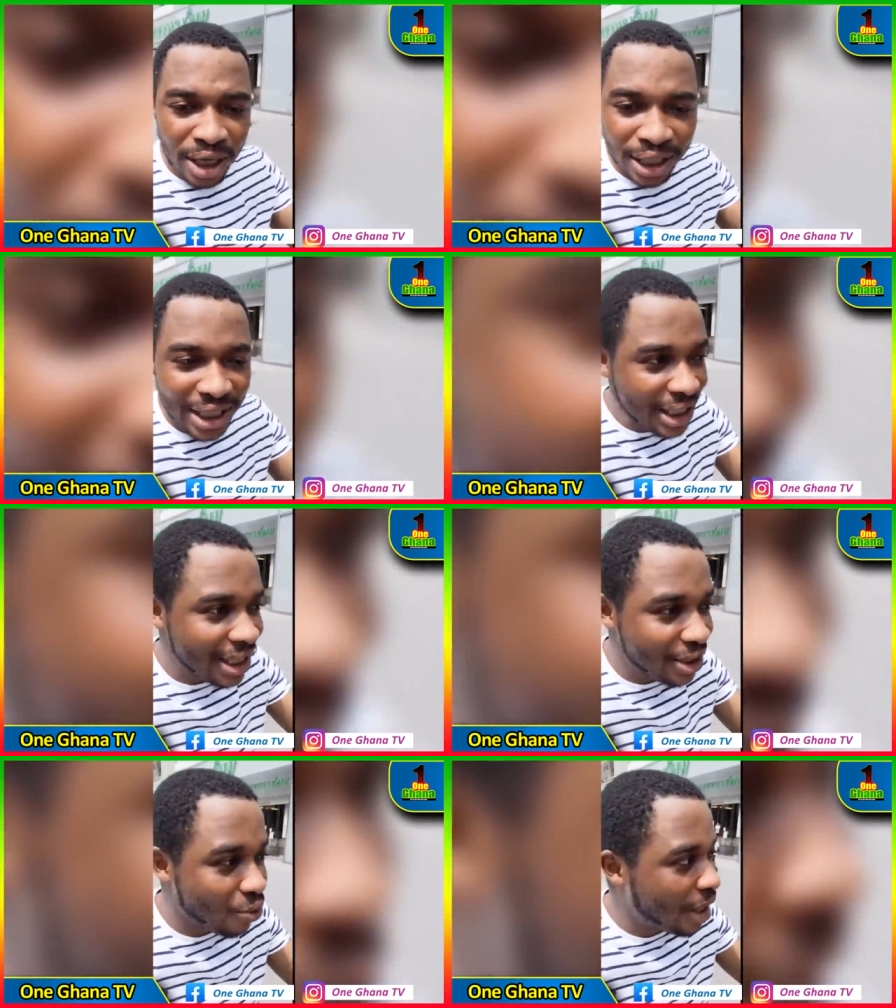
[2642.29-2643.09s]
This
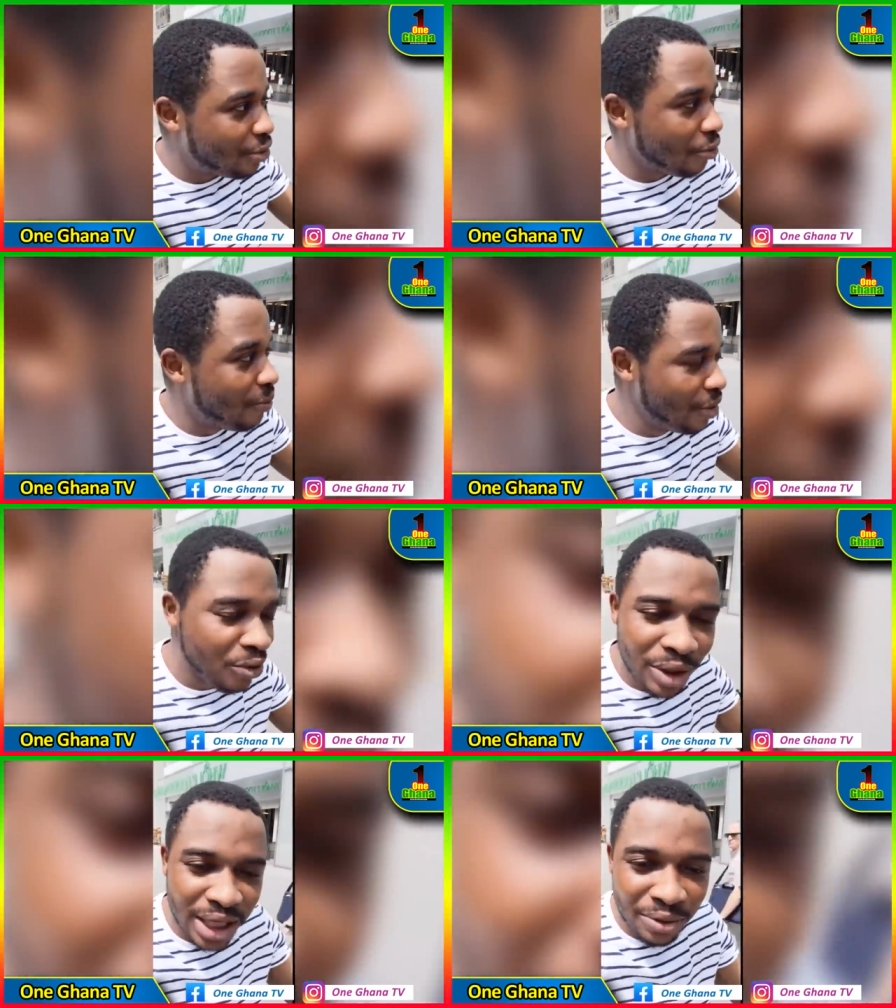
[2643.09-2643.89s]
is what you've been
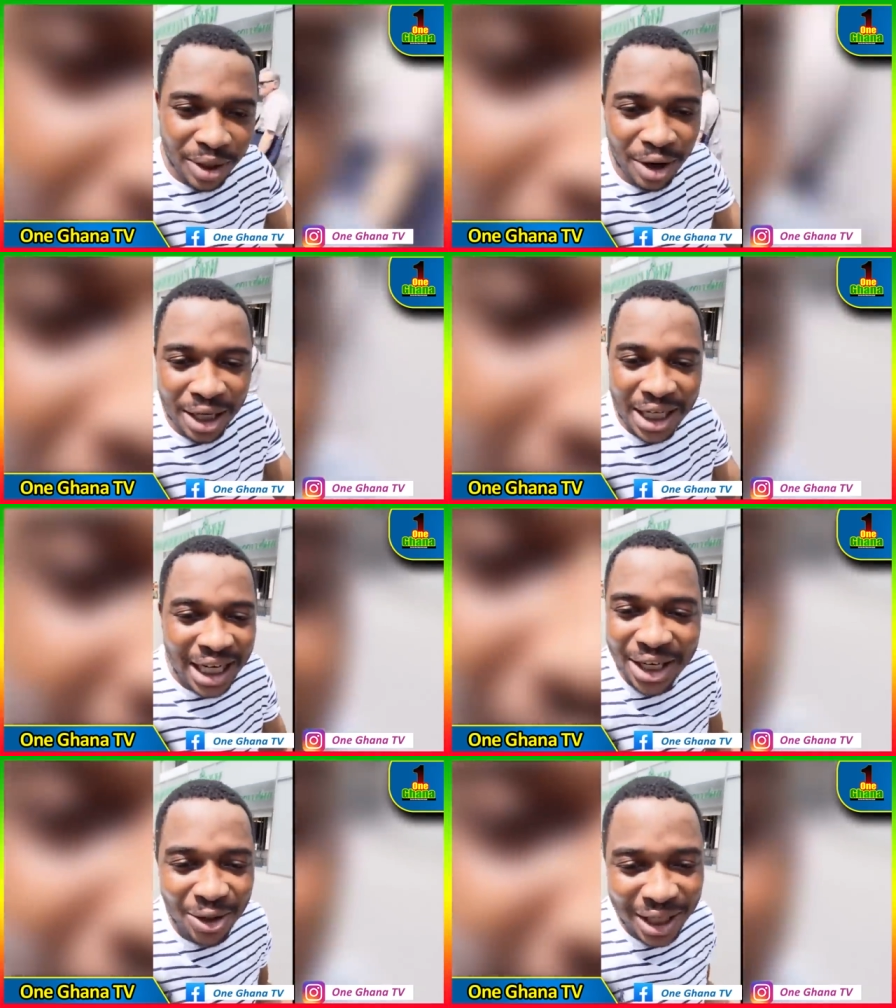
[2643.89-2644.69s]
doing. We don't
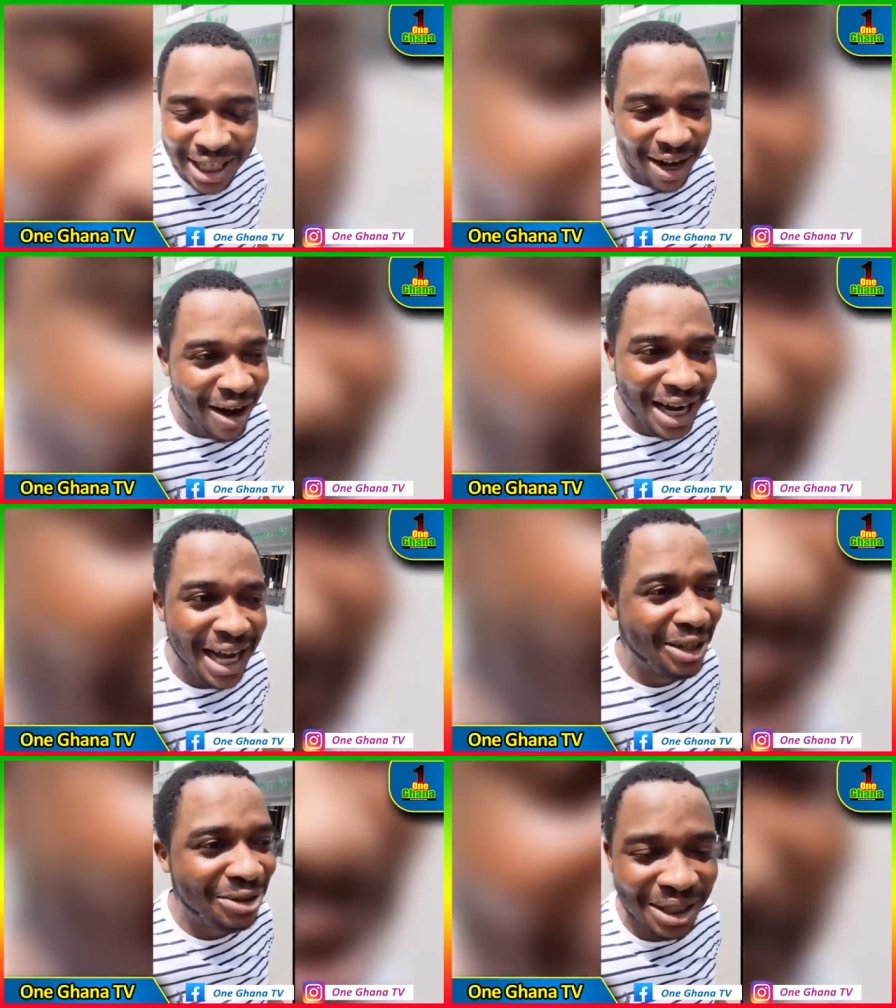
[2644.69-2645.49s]
need you in our
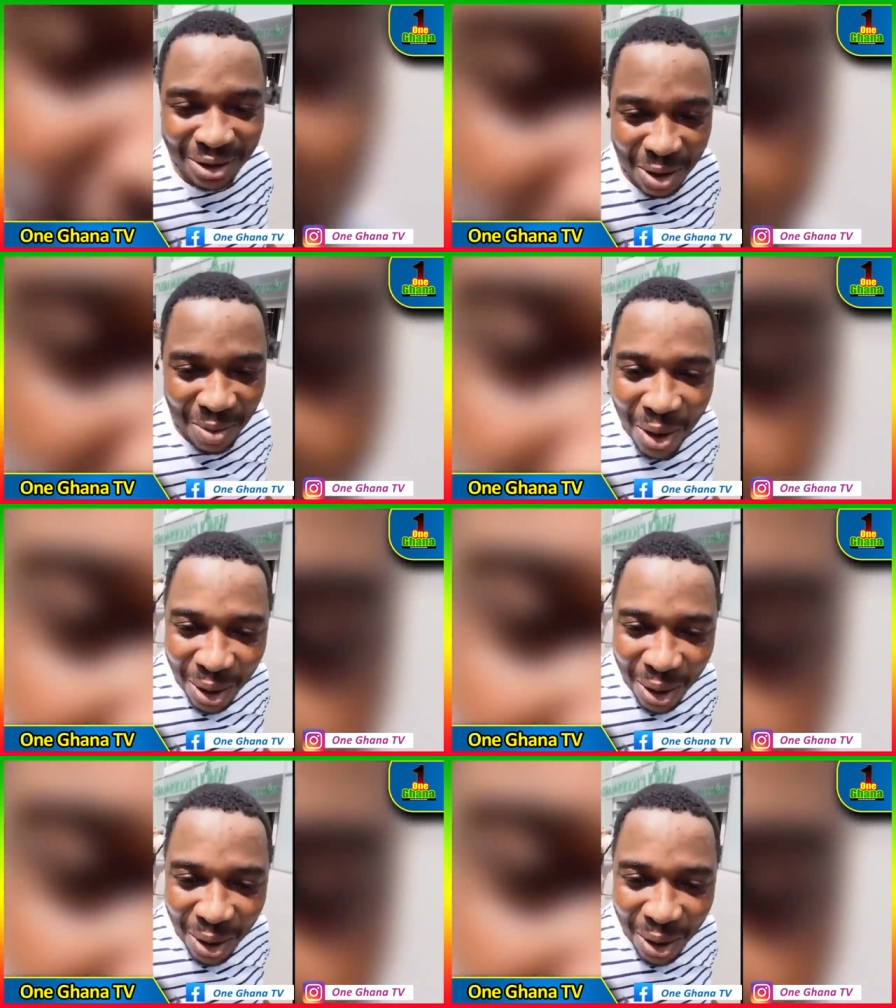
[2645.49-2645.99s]
country no more.